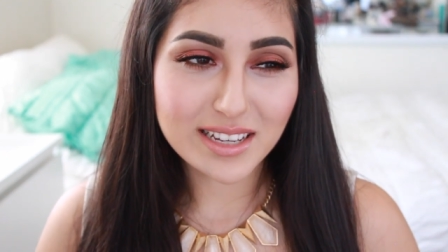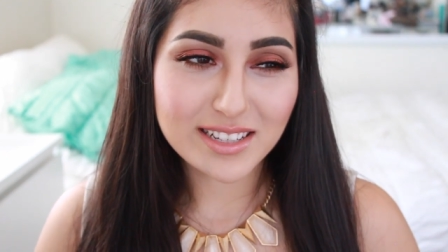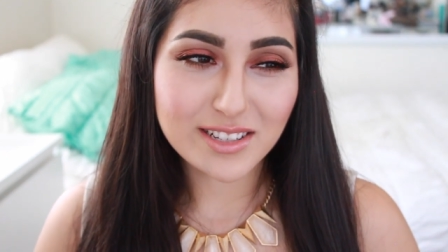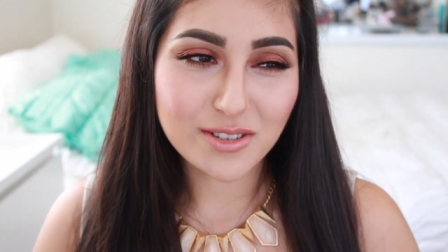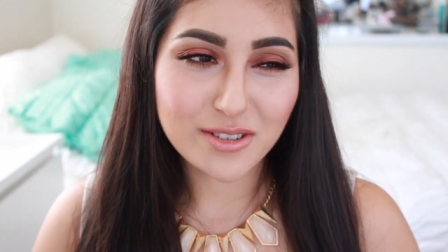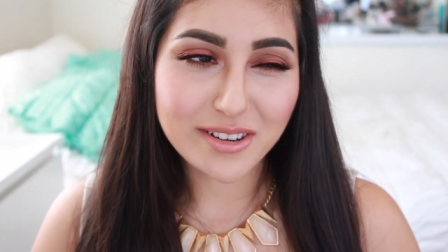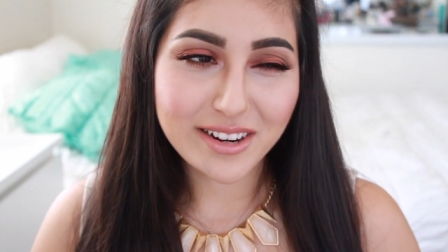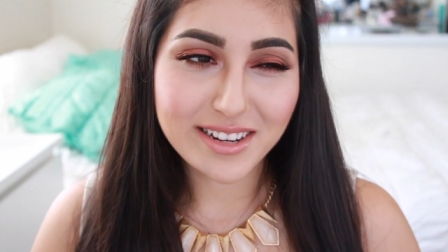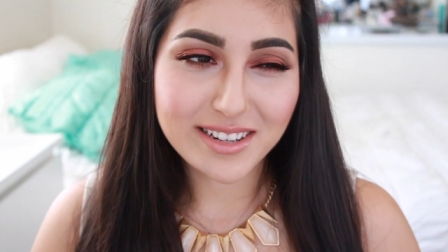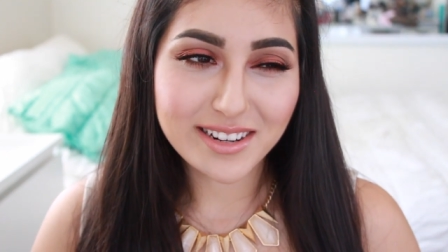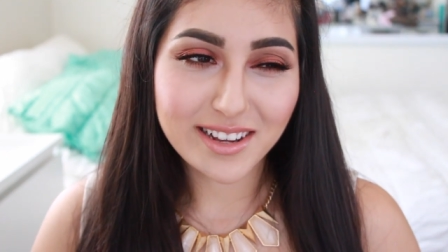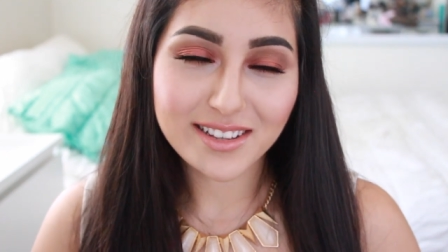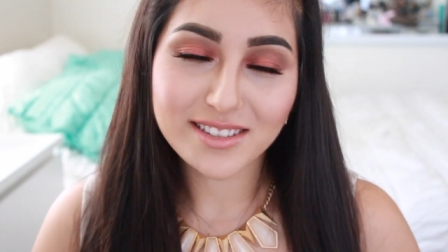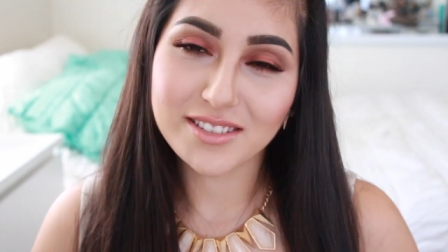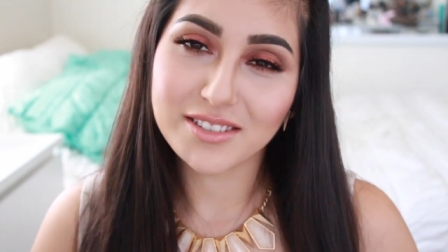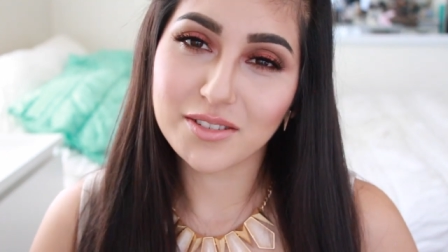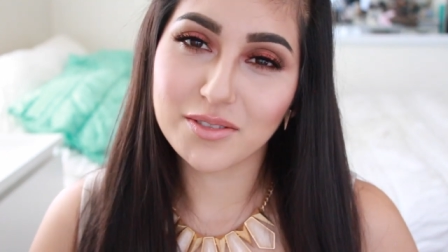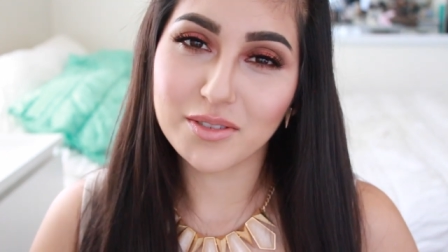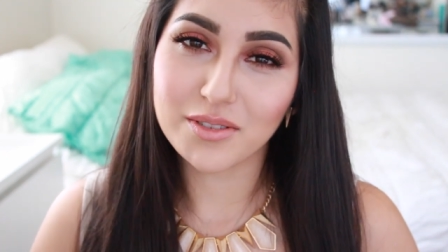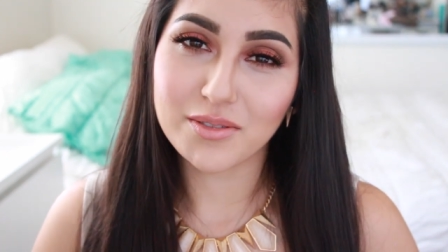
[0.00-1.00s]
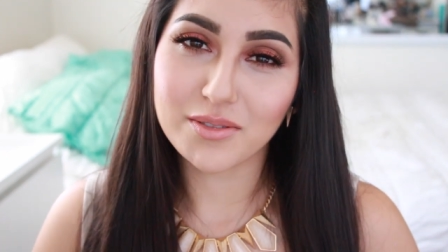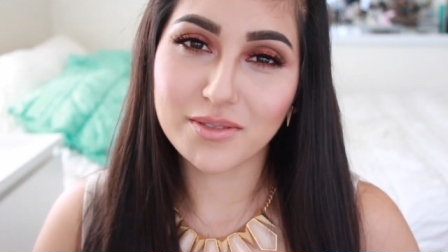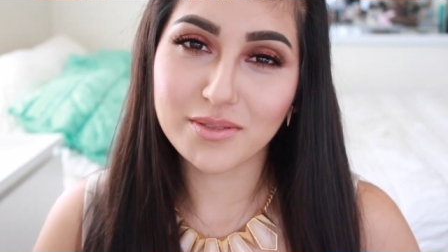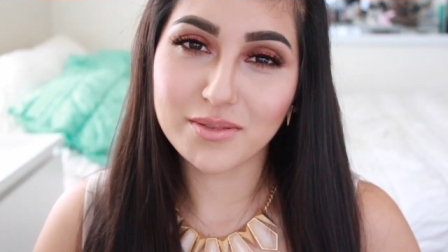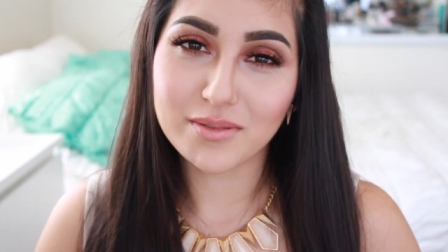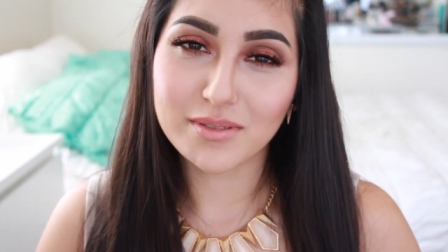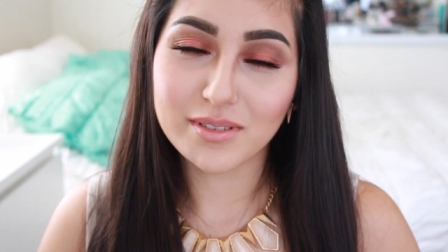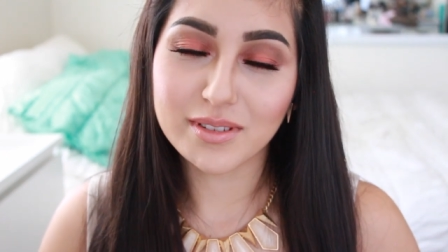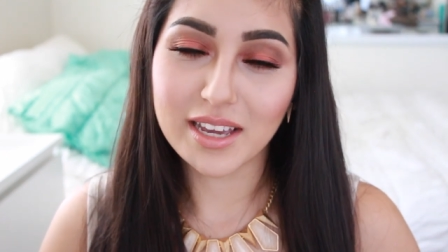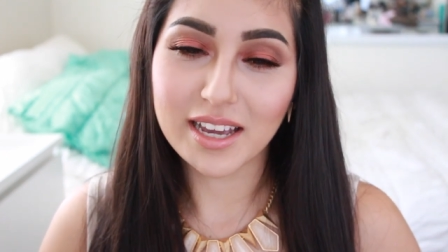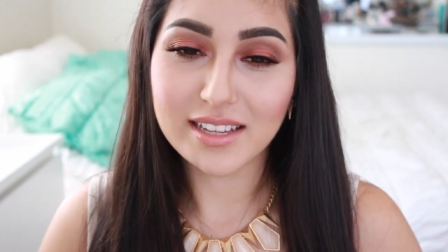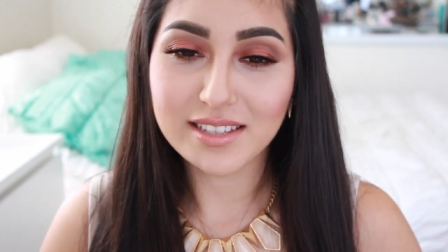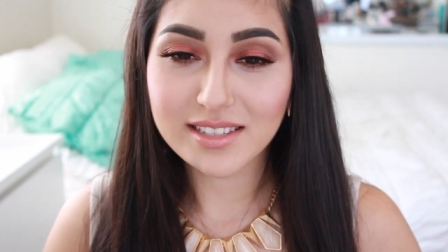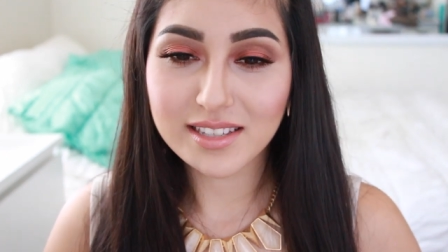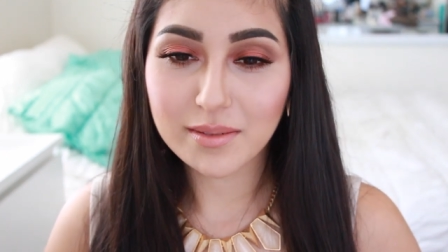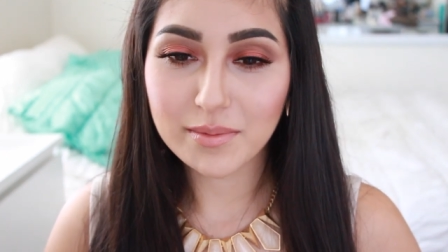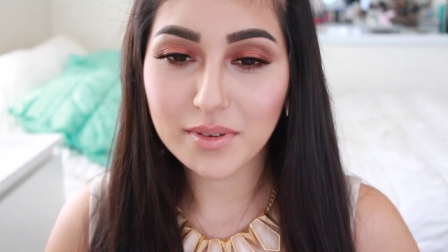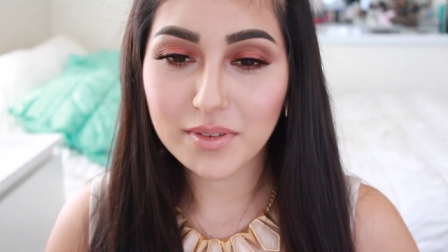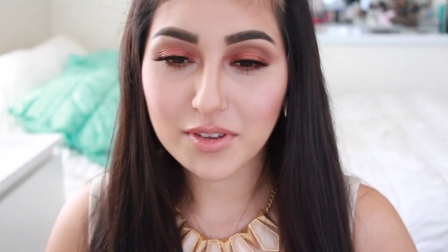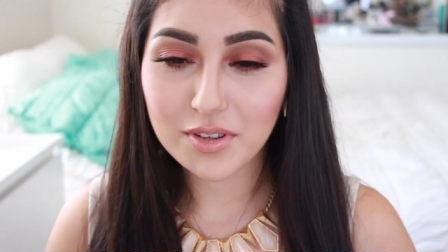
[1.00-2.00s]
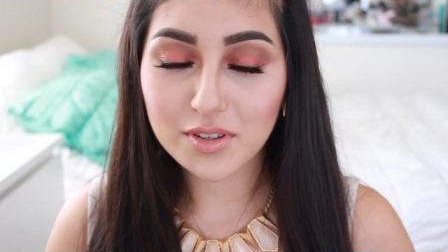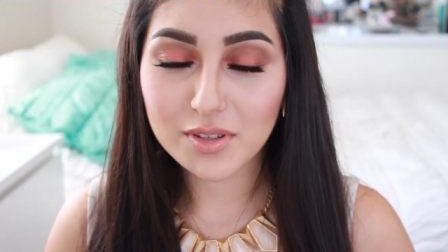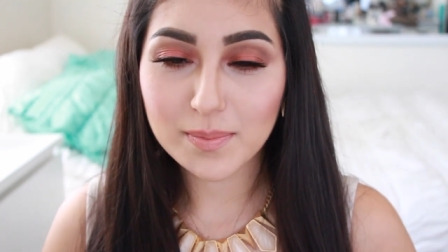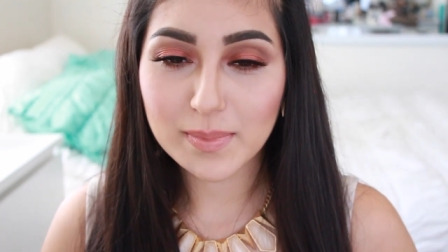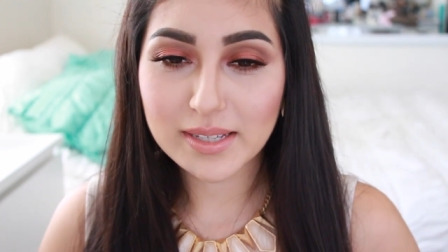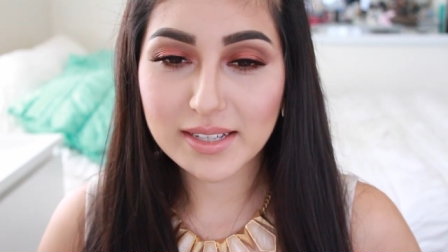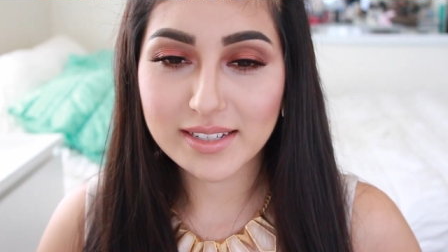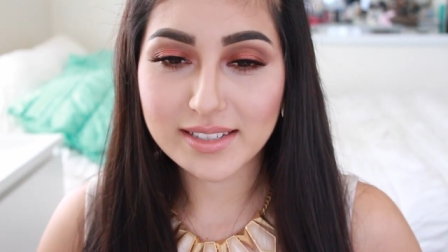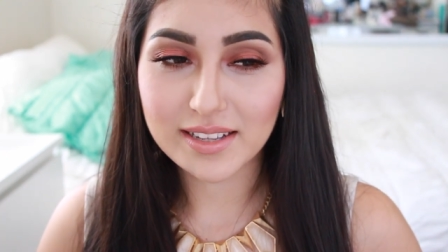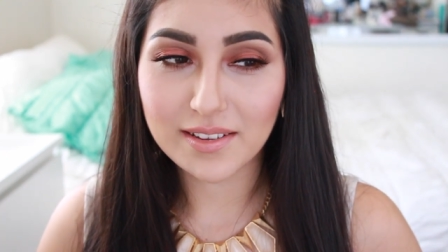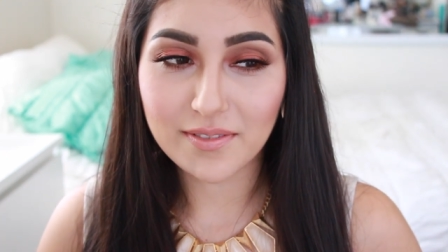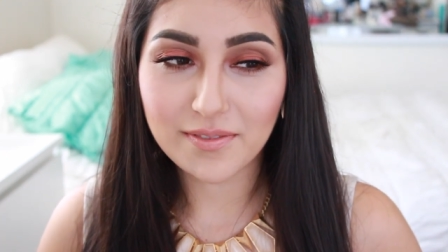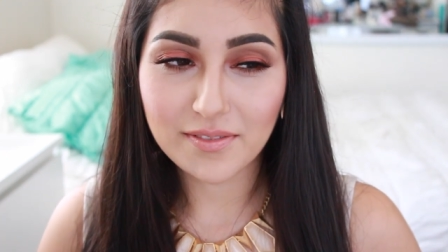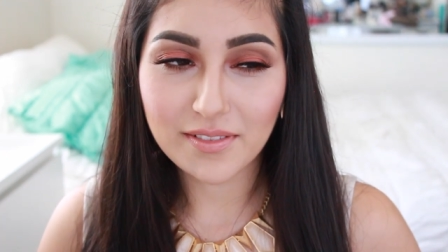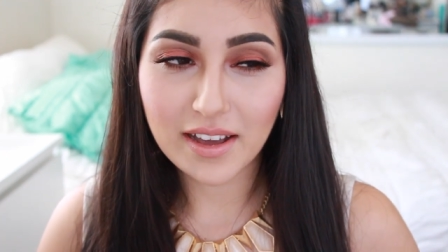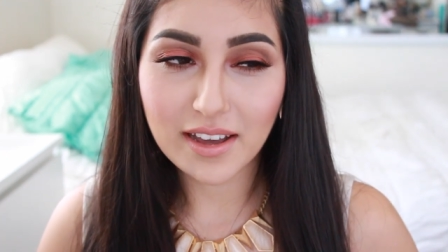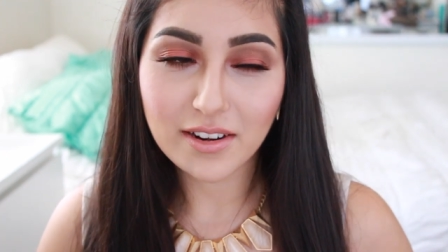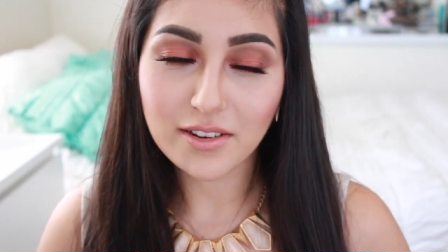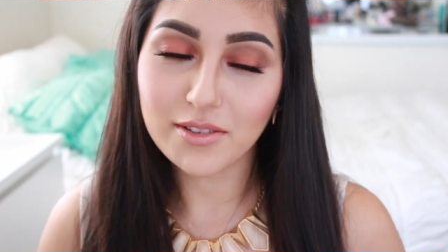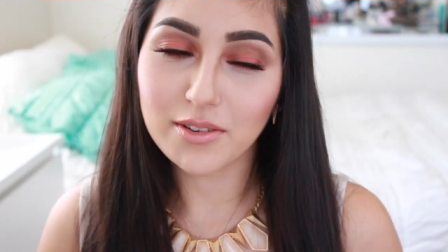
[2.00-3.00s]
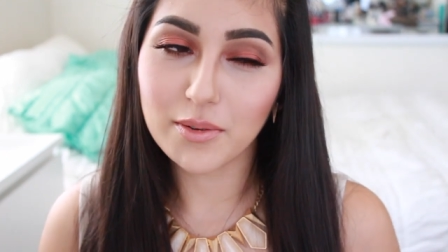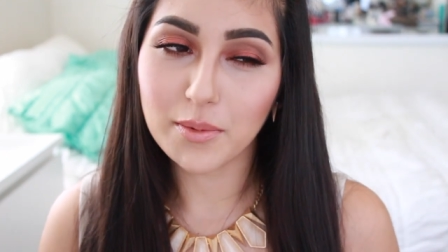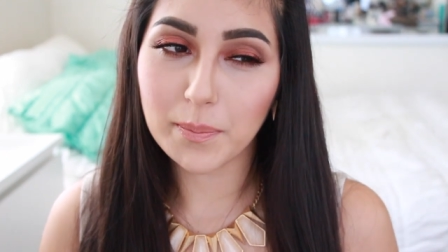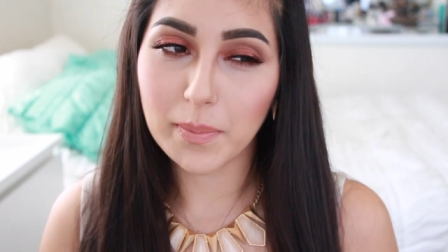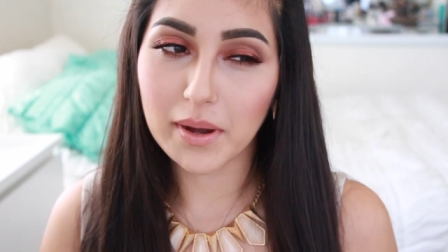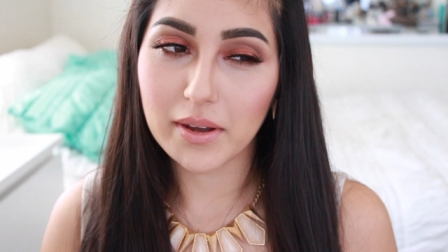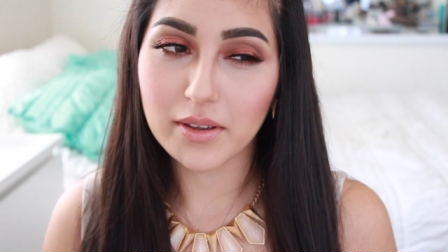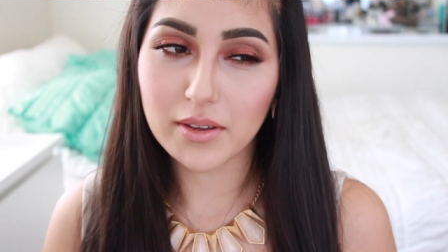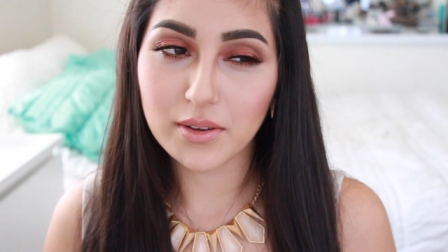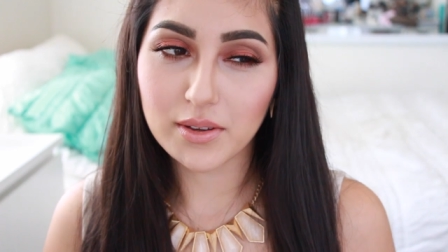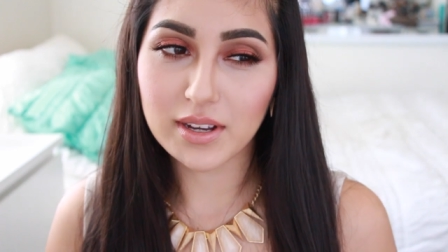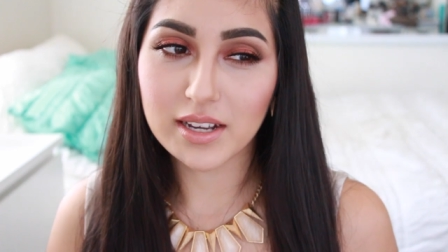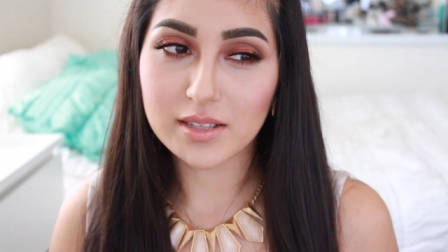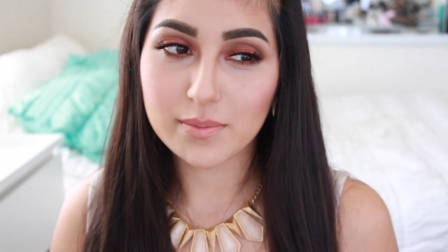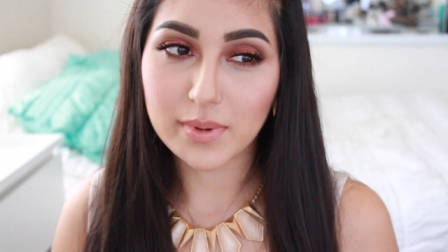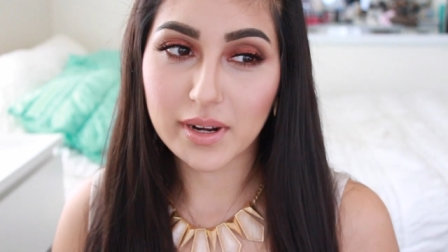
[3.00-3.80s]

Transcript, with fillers: I try not to get some of those because I don't know about you guys,